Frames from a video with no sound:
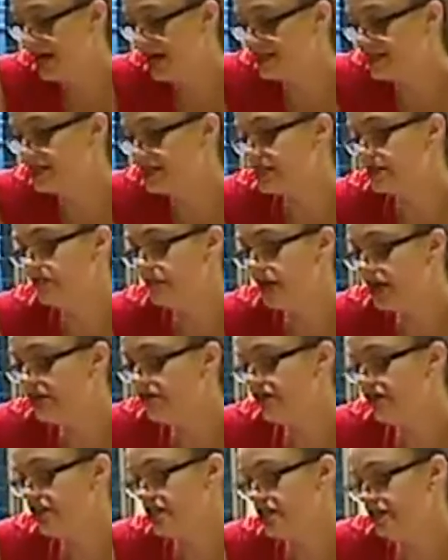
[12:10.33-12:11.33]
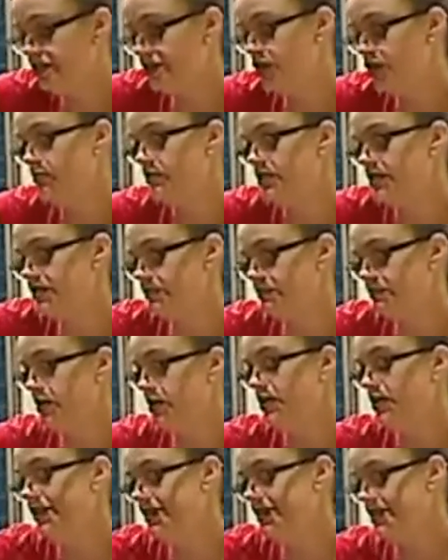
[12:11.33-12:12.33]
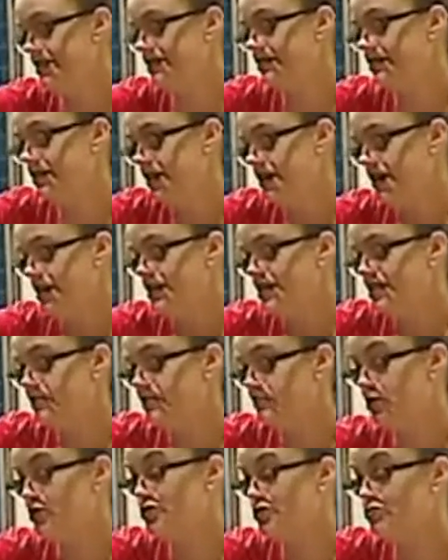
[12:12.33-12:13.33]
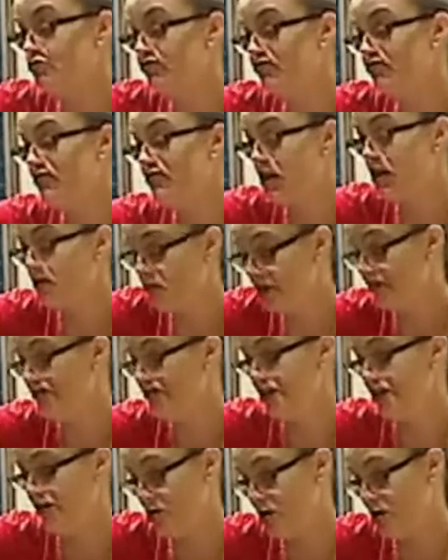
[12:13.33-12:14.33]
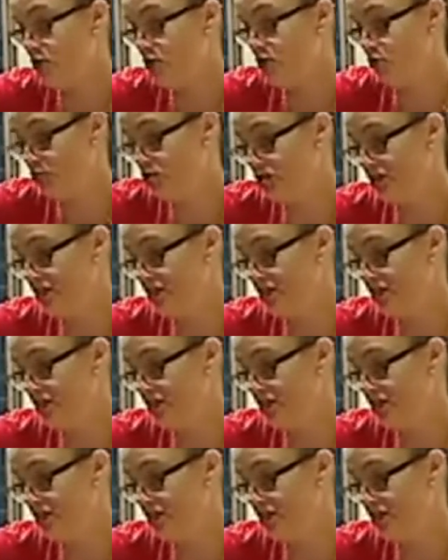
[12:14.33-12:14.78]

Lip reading: had smell-o-vision, you would smell that this smells very, very good.